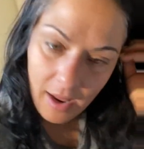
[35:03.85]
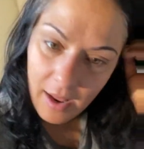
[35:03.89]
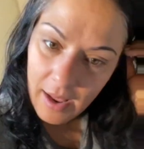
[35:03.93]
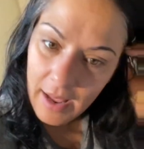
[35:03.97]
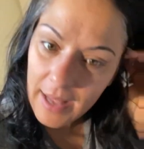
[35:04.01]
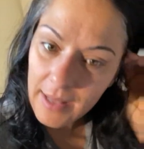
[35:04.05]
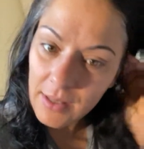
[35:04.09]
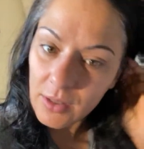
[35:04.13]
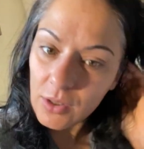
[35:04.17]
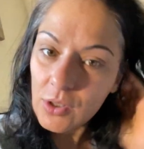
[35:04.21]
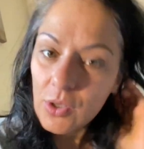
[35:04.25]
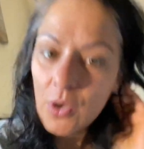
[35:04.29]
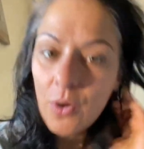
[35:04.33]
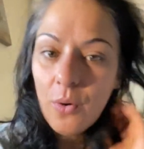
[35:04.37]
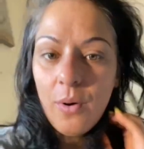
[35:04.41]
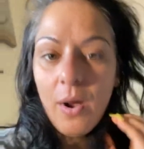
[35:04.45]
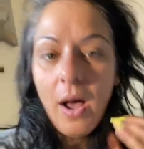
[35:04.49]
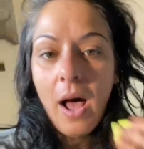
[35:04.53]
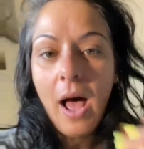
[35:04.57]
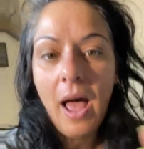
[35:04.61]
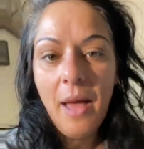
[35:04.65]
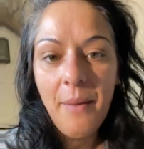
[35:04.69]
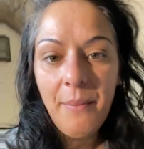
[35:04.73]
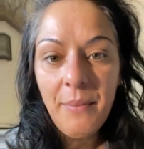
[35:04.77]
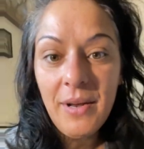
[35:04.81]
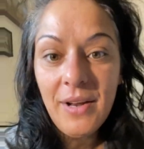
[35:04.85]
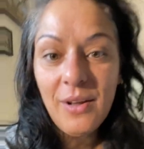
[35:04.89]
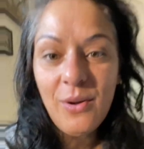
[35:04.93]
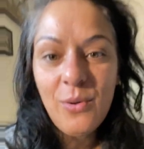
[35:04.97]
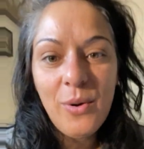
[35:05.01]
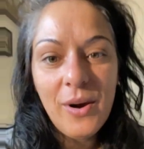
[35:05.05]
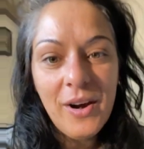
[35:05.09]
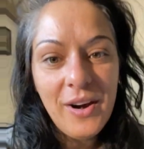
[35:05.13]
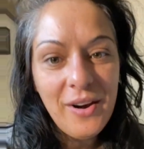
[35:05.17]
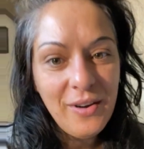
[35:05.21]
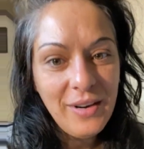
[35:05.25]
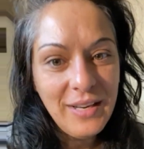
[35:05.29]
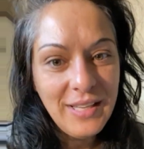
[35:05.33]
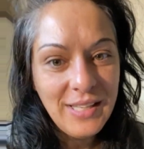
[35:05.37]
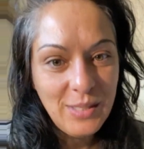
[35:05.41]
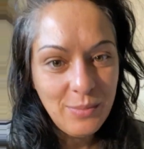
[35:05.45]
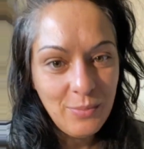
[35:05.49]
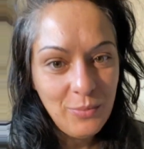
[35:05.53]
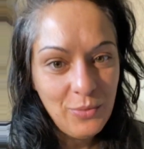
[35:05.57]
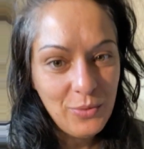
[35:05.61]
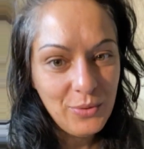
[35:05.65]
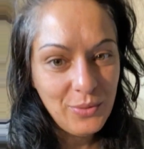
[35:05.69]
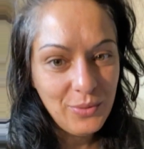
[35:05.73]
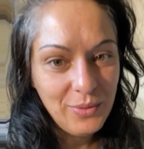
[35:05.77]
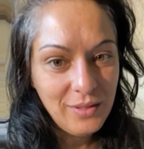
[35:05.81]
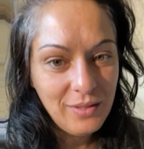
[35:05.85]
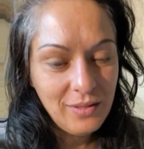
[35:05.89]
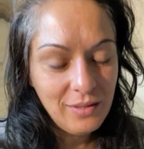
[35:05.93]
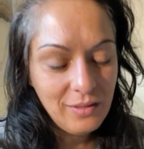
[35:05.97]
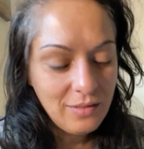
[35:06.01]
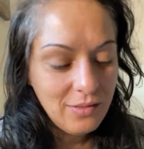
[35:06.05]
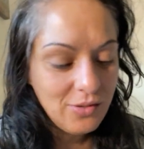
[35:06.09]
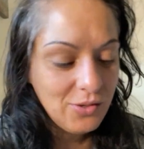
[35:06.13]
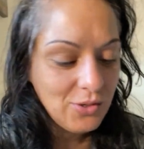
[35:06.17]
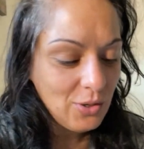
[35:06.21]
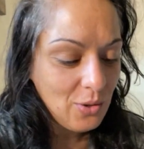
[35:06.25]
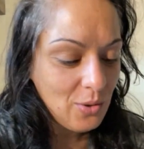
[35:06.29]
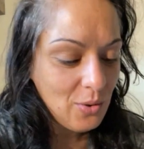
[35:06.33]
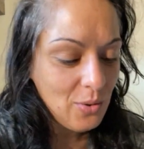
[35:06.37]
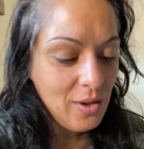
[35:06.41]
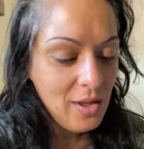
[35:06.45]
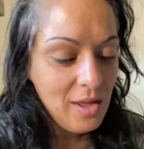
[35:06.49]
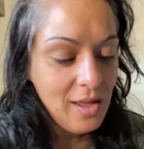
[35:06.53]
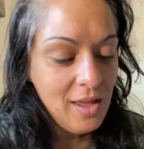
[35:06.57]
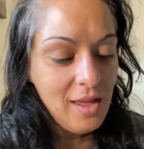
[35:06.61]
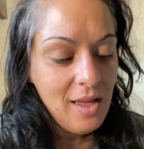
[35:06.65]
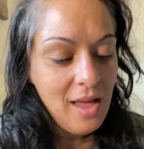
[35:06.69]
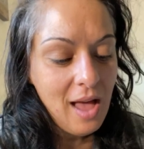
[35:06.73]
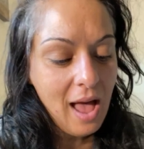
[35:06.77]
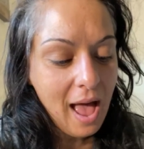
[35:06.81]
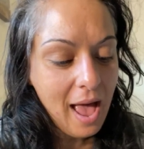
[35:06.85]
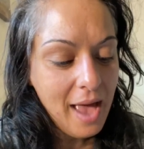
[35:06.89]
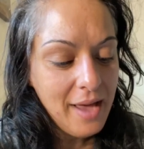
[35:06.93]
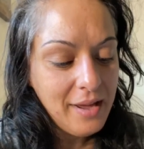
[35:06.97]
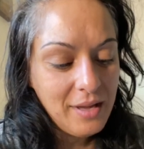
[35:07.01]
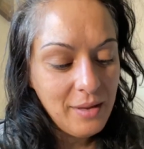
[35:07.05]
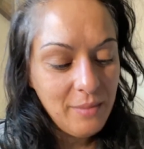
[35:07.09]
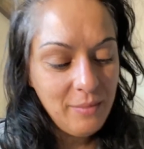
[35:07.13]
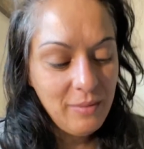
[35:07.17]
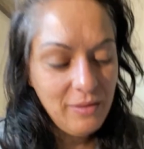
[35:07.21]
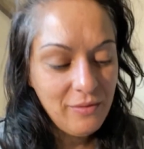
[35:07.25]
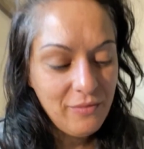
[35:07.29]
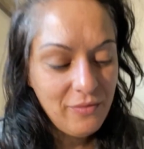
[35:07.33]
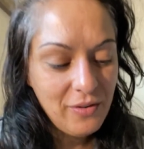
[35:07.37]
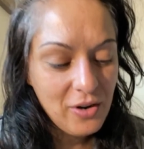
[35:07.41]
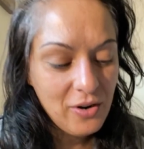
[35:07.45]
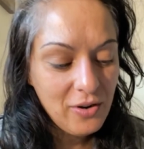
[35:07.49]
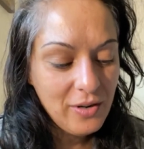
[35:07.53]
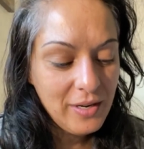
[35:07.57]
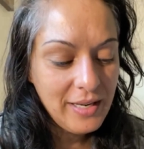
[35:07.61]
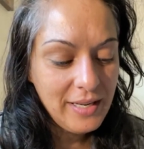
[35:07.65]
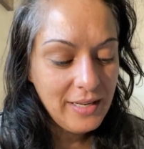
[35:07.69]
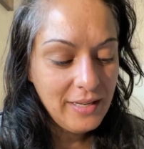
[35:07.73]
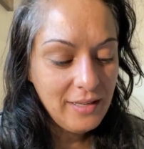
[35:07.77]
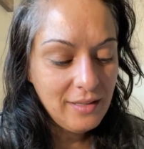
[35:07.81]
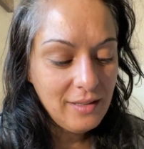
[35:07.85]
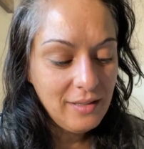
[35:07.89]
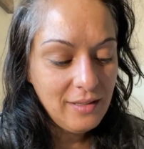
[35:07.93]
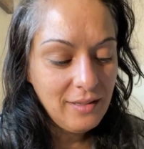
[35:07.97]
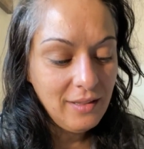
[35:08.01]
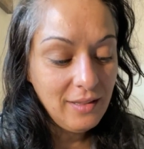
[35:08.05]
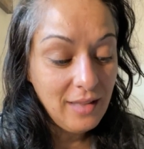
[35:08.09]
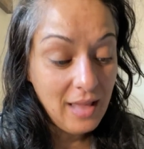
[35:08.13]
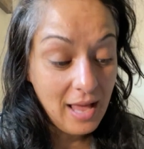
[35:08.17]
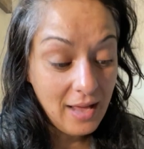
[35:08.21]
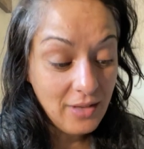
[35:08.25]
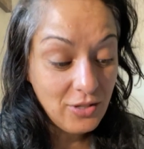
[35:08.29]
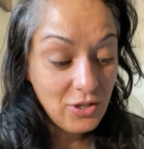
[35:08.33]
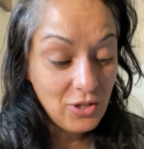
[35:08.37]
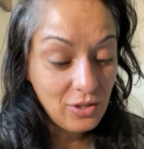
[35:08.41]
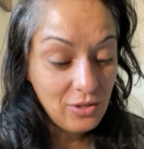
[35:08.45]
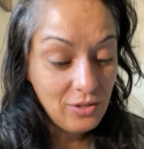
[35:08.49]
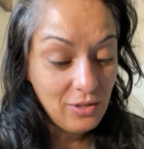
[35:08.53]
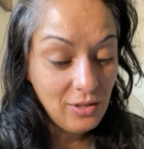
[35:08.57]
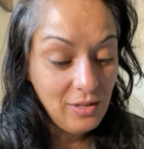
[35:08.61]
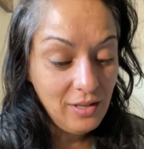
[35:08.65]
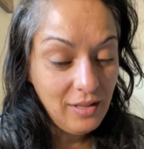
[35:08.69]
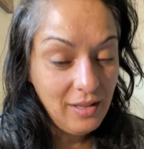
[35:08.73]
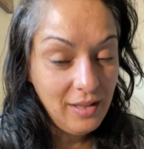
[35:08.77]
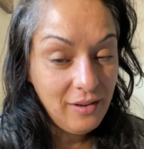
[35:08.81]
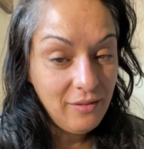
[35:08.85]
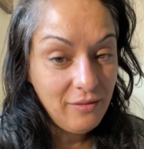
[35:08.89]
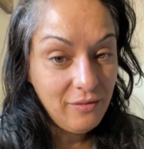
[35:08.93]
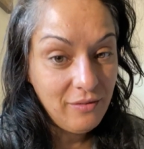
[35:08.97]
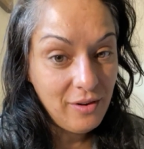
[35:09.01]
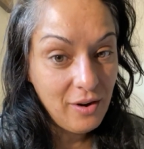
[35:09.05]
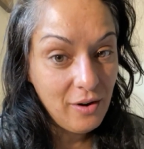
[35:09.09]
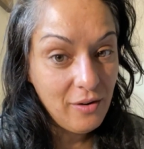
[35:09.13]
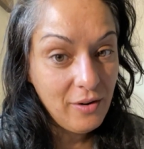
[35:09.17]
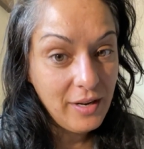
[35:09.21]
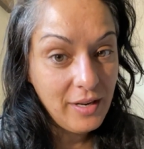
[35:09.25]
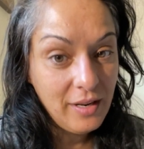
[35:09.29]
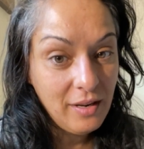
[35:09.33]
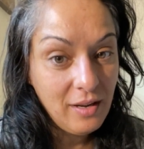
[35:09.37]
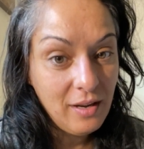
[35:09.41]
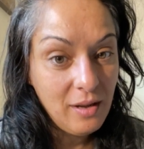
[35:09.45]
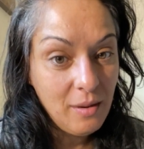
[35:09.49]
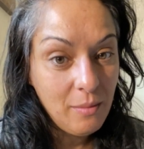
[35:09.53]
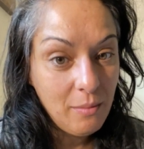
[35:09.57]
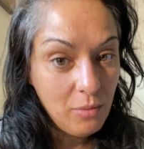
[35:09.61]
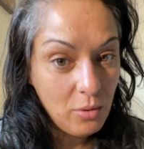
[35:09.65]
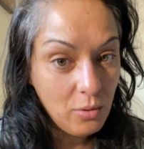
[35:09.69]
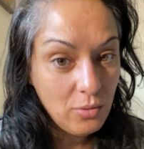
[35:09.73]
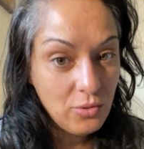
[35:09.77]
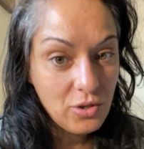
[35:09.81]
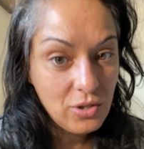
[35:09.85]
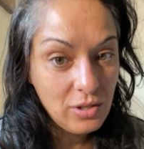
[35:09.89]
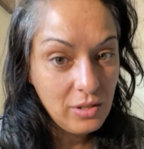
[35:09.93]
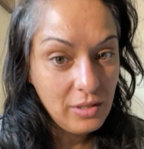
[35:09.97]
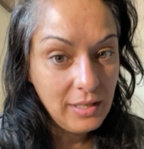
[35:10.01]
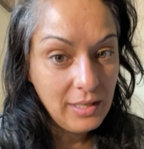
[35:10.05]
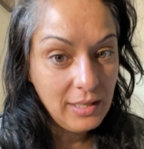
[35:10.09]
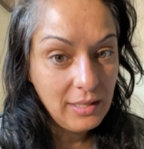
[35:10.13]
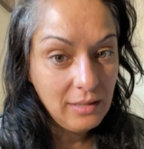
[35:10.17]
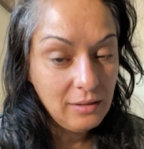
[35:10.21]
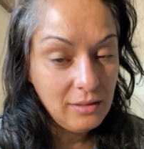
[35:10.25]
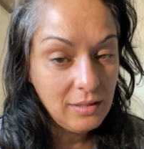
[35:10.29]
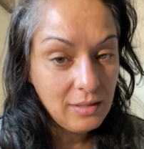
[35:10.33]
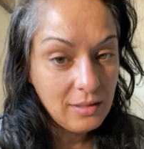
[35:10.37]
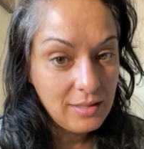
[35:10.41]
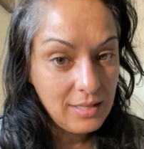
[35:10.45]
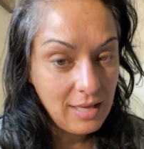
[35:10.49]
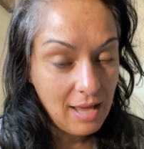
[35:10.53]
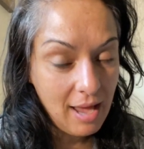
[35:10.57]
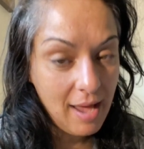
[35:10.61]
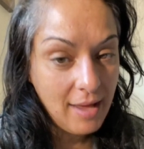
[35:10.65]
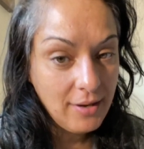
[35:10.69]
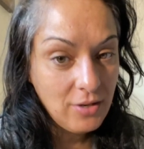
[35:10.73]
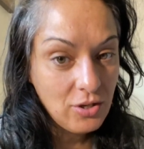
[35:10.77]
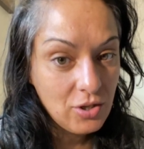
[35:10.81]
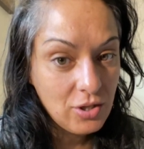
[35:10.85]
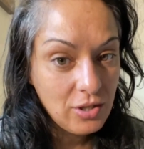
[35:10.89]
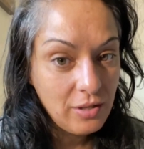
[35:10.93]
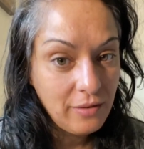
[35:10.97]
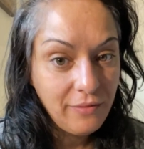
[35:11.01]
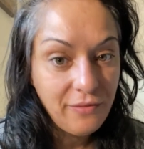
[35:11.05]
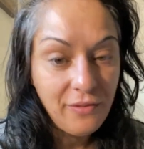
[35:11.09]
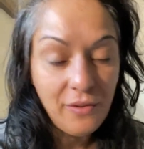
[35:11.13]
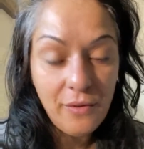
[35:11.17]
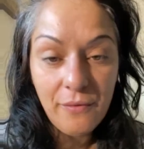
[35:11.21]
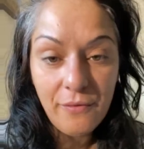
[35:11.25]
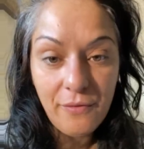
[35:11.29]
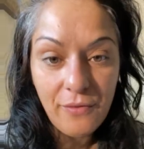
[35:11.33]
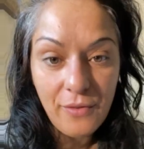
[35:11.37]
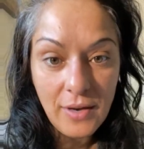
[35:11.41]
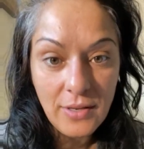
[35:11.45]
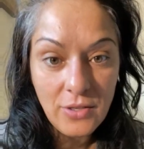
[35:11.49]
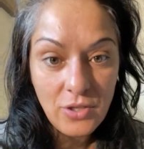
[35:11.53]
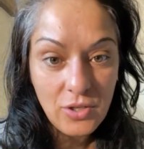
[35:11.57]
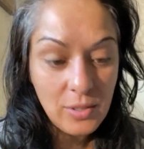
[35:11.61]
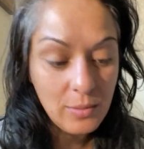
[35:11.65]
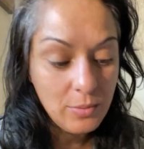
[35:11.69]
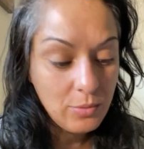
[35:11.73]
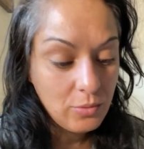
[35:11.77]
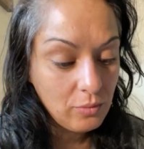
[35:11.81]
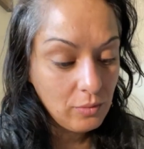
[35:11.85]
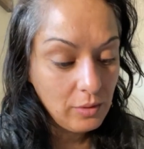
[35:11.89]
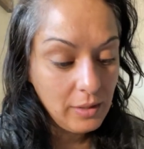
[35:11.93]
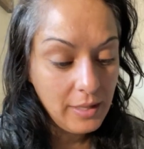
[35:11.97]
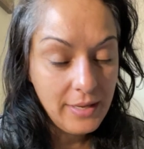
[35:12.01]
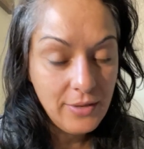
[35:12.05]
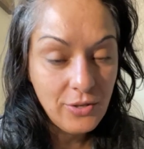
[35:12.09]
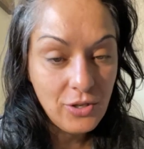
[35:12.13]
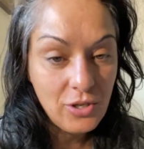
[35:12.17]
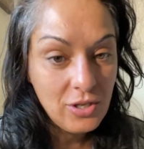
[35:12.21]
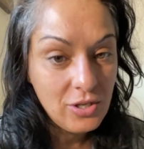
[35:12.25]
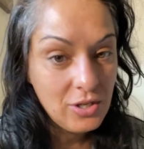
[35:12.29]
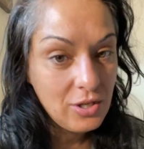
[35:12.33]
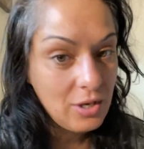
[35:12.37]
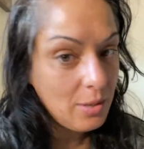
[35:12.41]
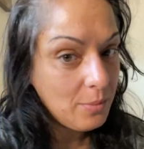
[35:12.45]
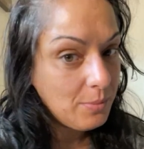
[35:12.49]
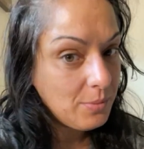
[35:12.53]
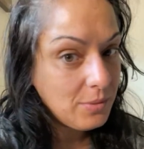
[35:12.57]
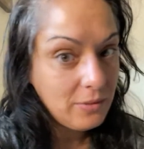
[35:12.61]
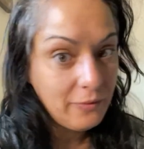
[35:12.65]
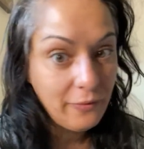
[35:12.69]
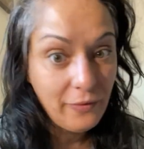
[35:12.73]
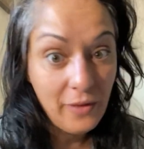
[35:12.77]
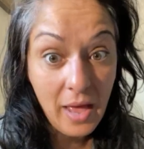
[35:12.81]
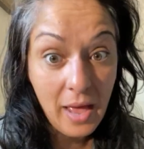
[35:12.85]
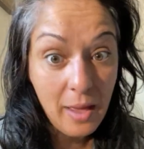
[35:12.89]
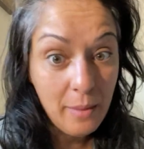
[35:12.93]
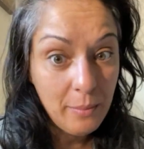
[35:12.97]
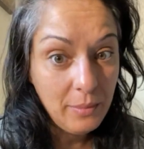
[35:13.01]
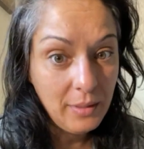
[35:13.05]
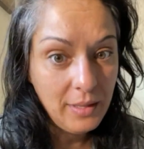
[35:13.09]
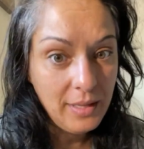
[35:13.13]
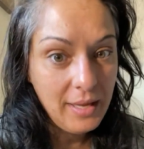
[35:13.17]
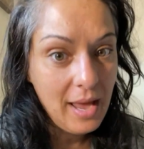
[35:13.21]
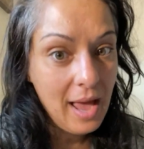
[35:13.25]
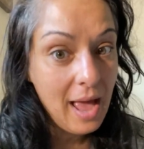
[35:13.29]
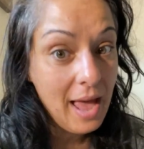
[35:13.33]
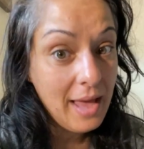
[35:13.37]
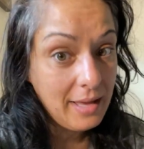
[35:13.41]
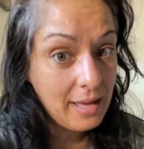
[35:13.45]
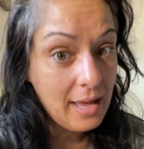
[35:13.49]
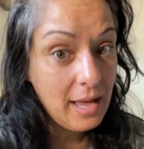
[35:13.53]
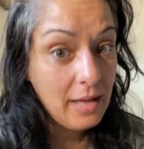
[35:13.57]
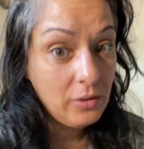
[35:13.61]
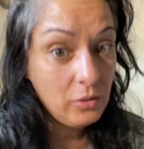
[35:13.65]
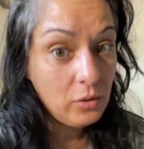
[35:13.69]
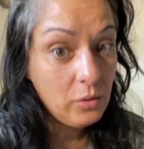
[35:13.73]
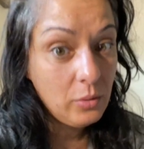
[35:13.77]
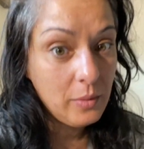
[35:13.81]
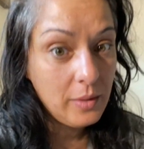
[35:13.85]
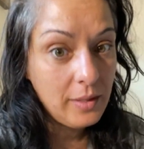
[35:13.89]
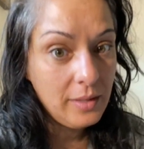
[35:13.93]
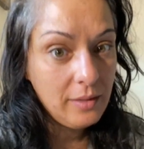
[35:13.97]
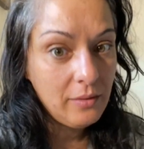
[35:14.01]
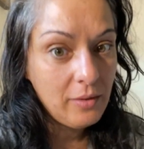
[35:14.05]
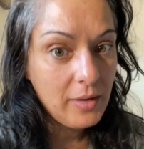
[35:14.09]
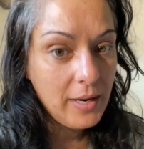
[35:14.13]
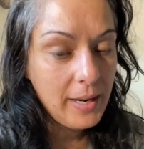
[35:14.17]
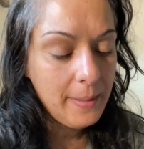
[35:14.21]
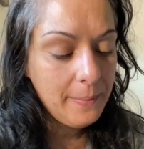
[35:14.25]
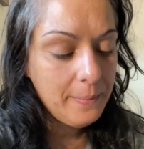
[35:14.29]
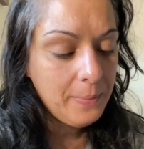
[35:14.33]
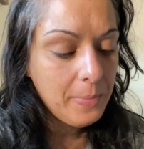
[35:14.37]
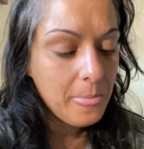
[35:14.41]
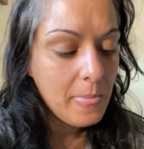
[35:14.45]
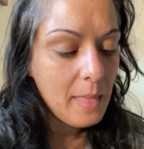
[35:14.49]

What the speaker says: And so I'm an Aquarius moon. So I can be very logical and very emotionally detached from friendships, relationships, family. I can do it, right?